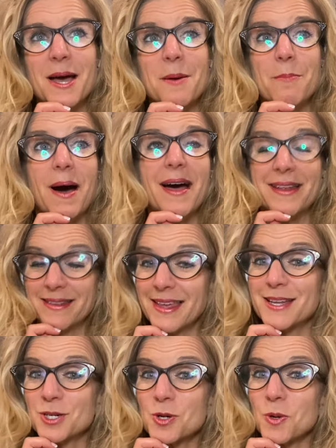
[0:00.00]
But they
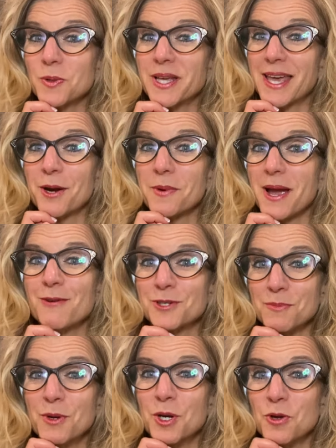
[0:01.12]
can totally get around and
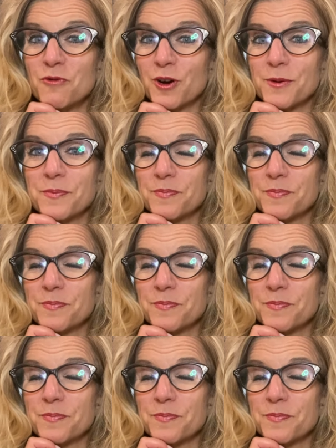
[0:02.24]
maneuver